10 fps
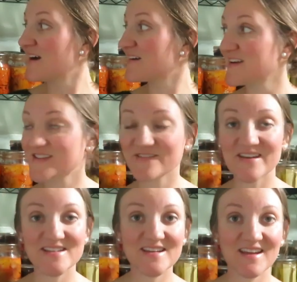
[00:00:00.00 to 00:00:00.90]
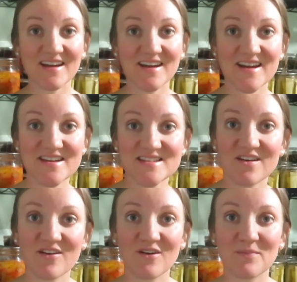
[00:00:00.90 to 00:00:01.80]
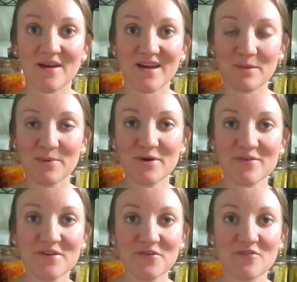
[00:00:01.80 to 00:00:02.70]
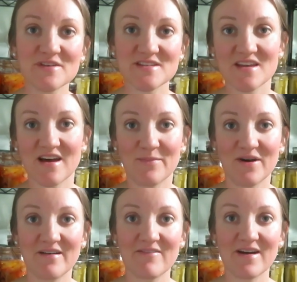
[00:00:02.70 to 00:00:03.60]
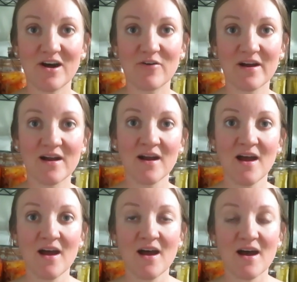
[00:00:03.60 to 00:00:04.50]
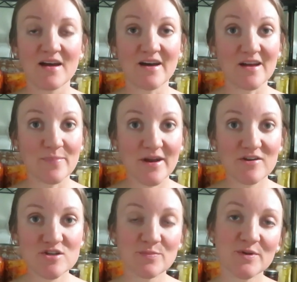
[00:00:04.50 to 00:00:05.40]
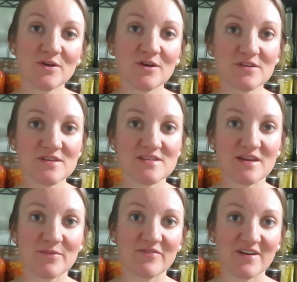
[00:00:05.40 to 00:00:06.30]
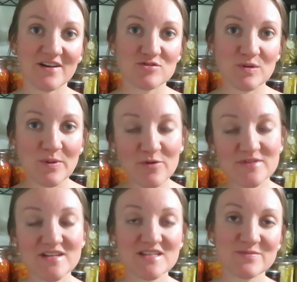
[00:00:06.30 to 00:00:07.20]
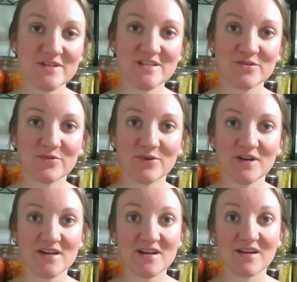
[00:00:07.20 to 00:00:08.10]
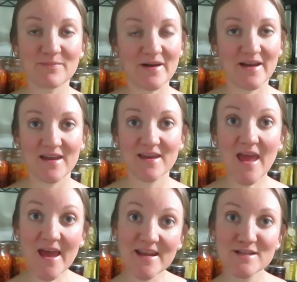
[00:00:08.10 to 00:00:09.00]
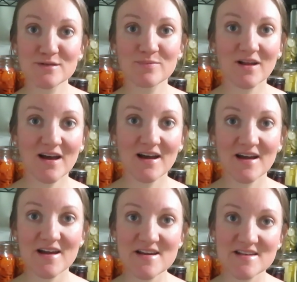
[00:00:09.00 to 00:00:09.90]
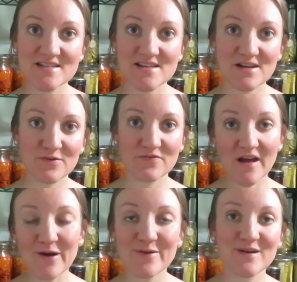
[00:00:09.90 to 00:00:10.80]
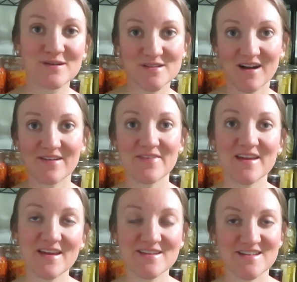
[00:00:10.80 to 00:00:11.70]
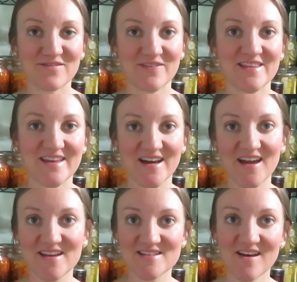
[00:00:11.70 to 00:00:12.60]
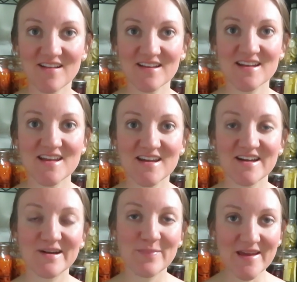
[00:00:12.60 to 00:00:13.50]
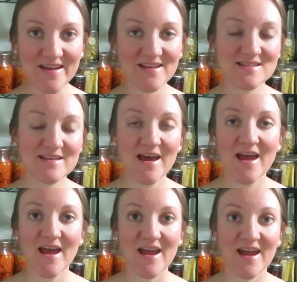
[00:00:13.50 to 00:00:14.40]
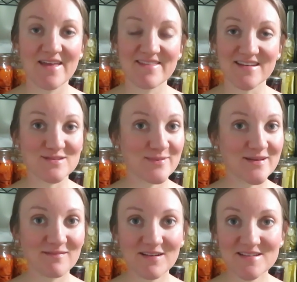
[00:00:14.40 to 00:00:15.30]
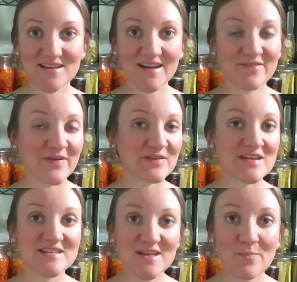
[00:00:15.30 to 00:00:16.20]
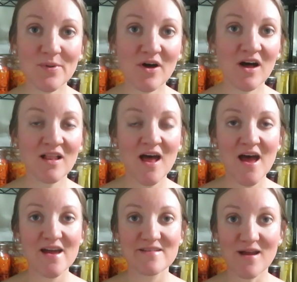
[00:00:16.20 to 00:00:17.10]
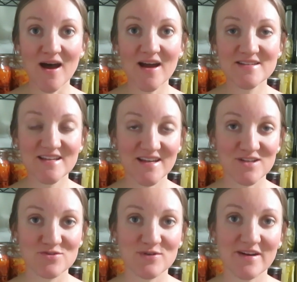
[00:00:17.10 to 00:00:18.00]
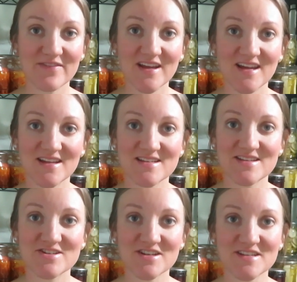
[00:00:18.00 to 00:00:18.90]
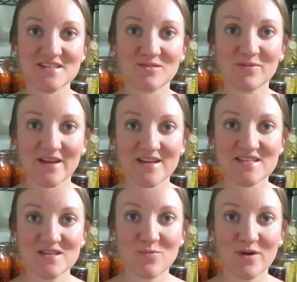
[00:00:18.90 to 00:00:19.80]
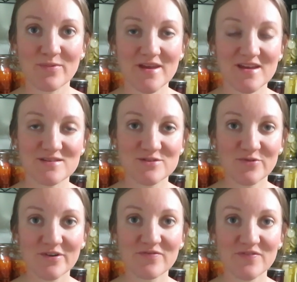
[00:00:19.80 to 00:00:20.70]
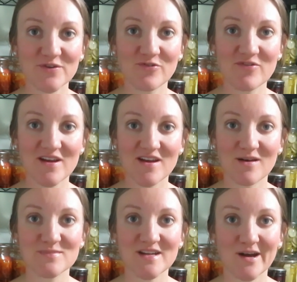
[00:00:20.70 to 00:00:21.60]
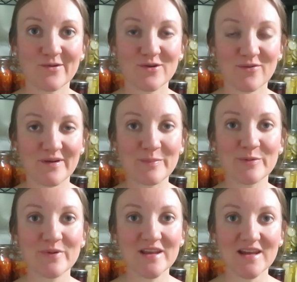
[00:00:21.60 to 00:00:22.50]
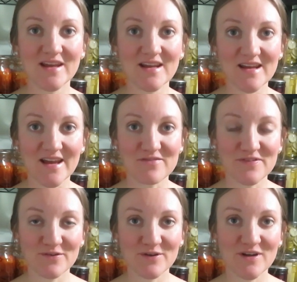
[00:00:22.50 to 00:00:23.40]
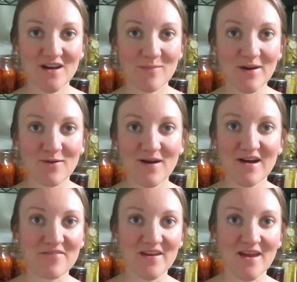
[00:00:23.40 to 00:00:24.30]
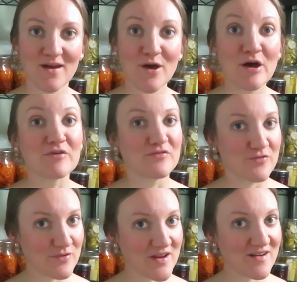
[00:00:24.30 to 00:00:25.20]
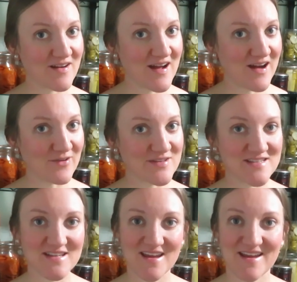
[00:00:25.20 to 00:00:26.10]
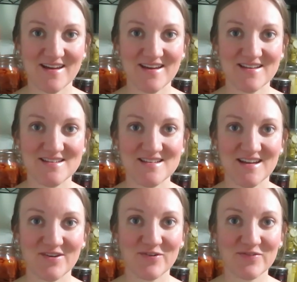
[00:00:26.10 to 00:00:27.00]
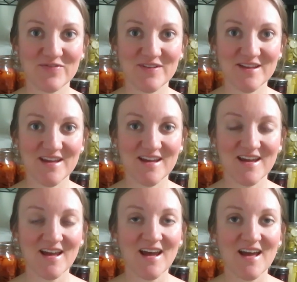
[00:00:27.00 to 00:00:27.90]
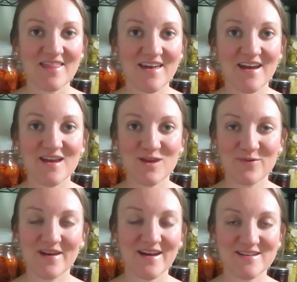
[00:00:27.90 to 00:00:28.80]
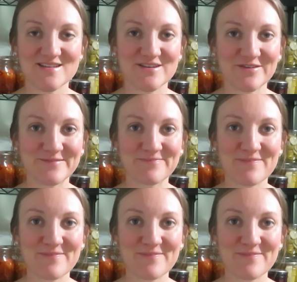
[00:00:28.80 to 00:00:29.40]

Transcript: Alright, so that's it, guys. All my produce, some of our non-perishables, some of our extra proteins we store, my canning supplies, you know, flowers, coffee, stuff like that is all in here, beans, and that's what it looks like. Very simple, not extravagant, just a place where we can store food, come down, grab what we need, and feel good about having food in our house, and hopefully that you can too.